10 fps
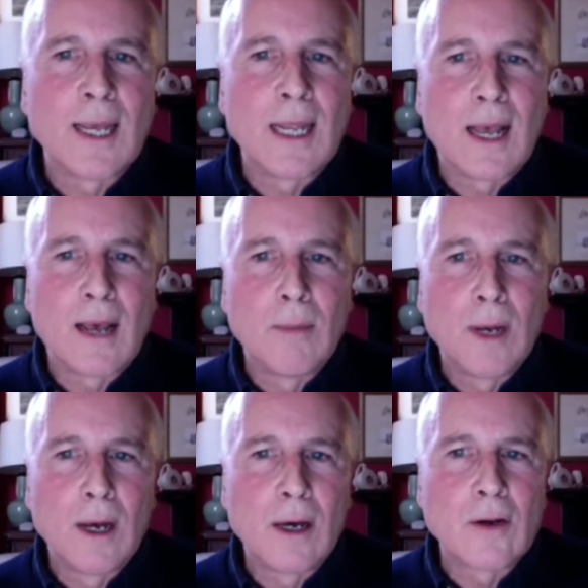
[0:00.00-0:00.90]
Hela
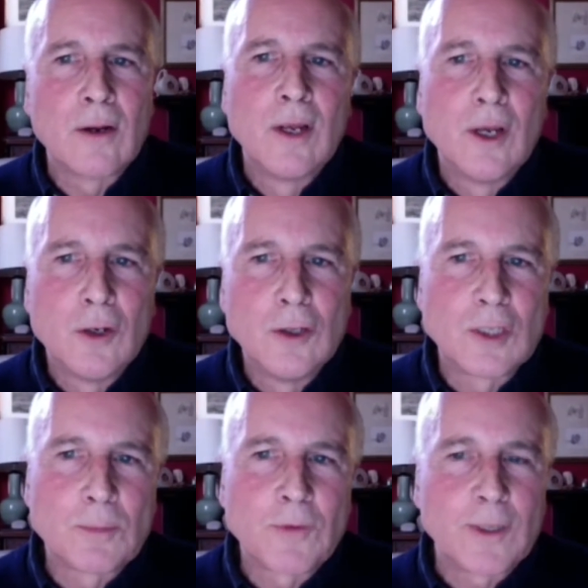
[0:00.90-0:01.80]
Ammar,
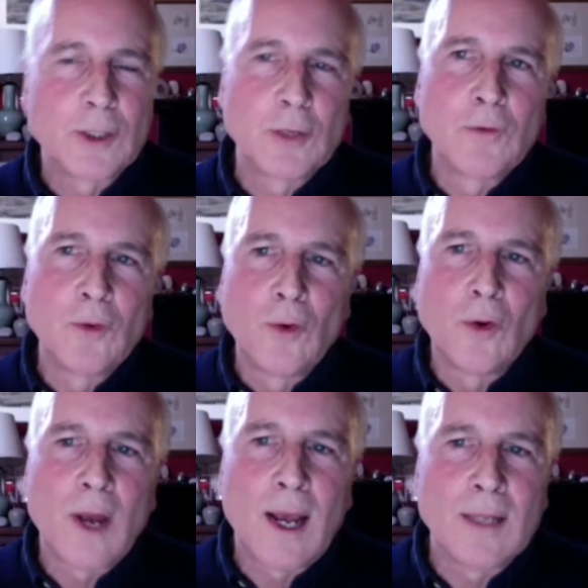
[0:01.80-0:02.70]
who's a professor of
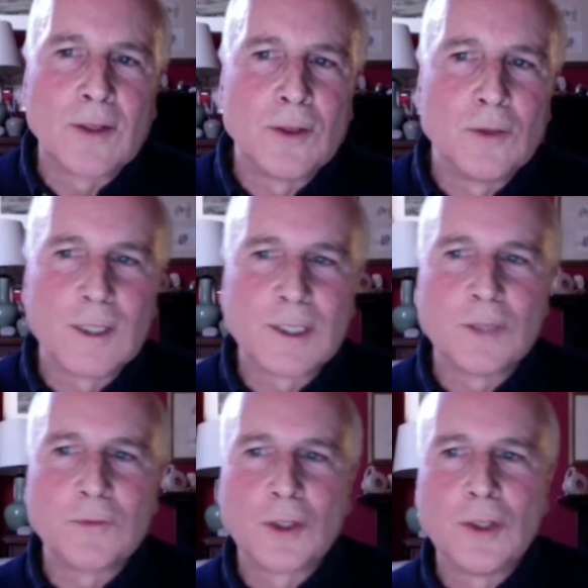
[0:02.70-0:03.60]
law at the
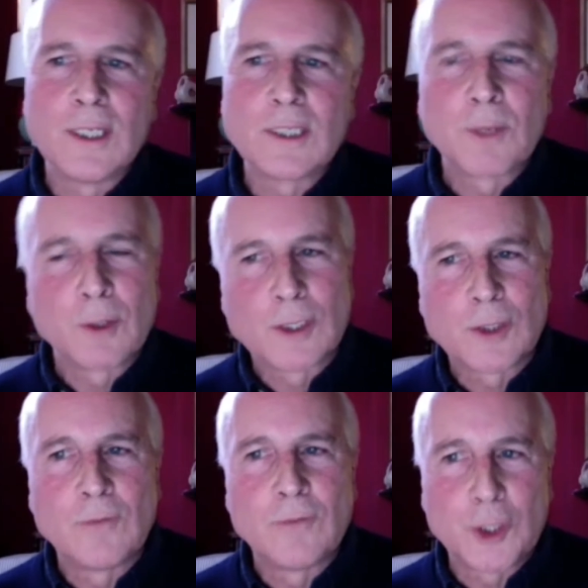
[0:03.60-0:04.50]
University of Tunis, but
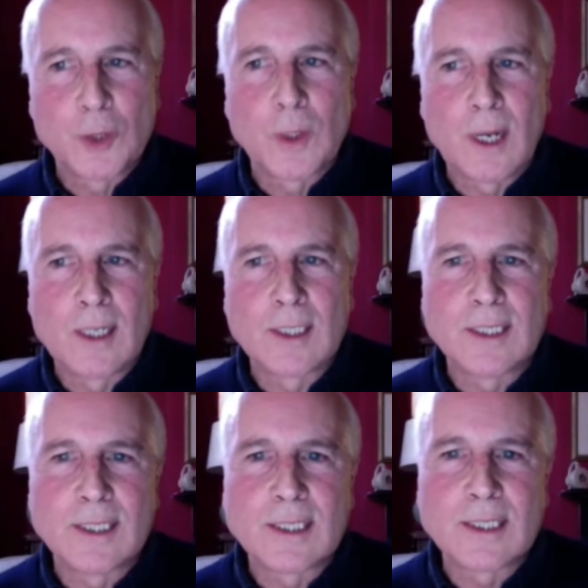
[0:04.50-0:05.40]
also a visual
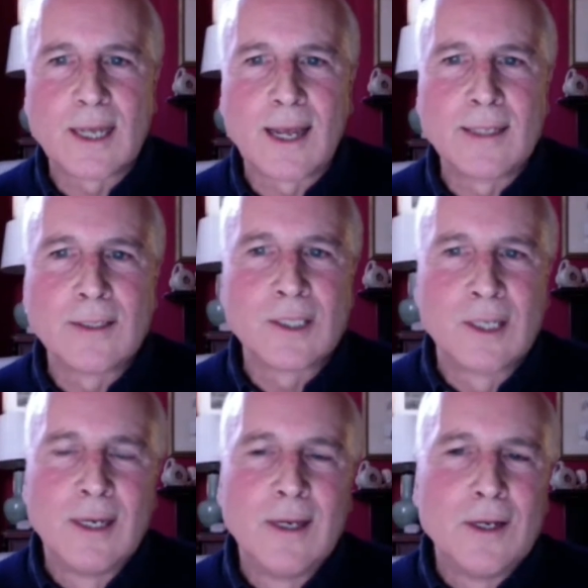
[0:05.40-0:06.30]
artist. And
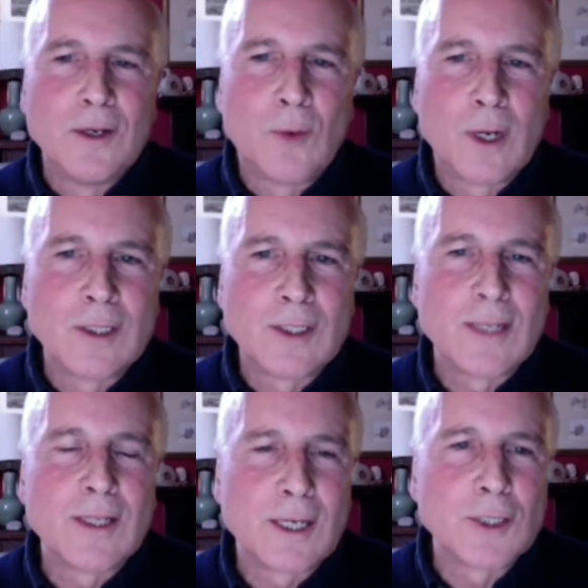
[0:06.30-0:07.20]
one could
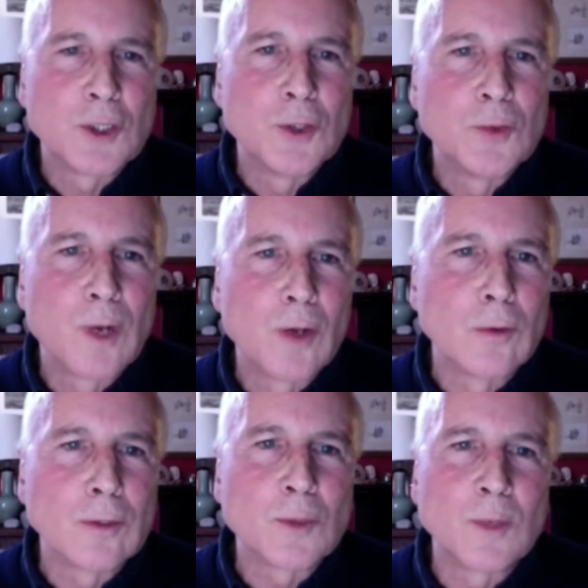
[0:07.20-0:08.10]
say that her two
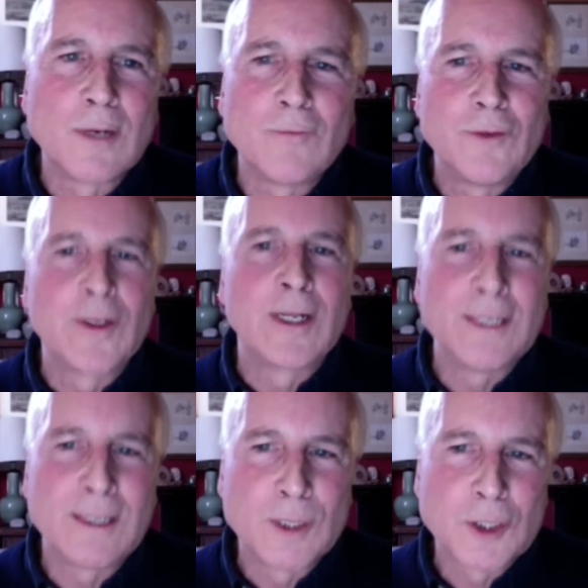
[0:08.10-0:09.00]
roles were
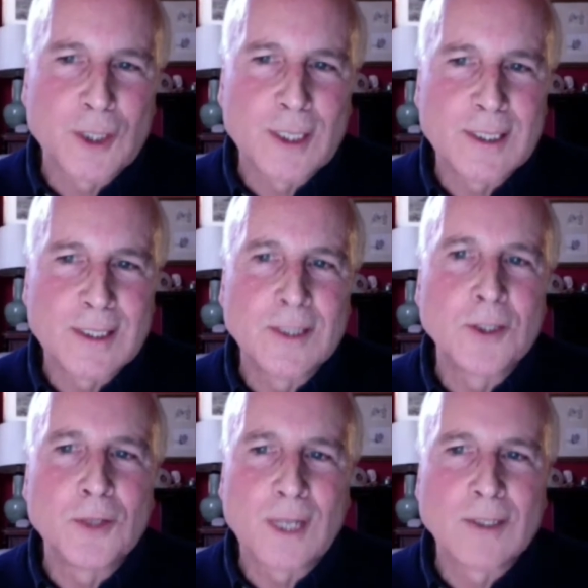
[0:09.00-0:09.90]
vividly demonstrated in
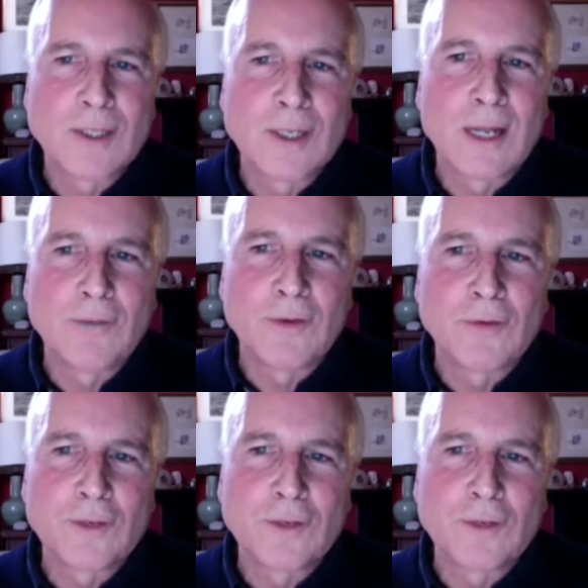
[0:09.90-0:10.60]
2011.